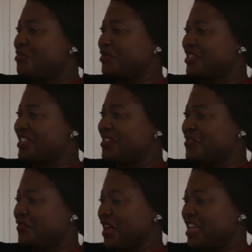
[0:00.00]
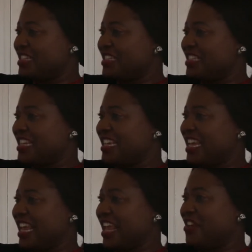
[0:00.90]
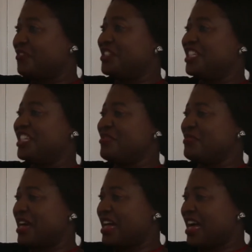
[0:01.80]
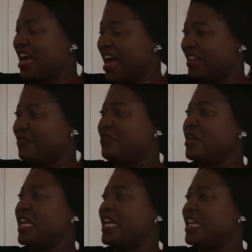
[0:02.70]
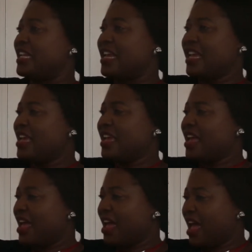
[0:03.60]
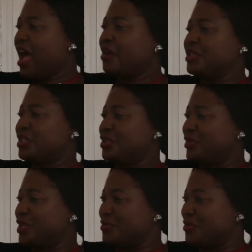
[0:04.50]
yourself as an FGM advocate. How did you become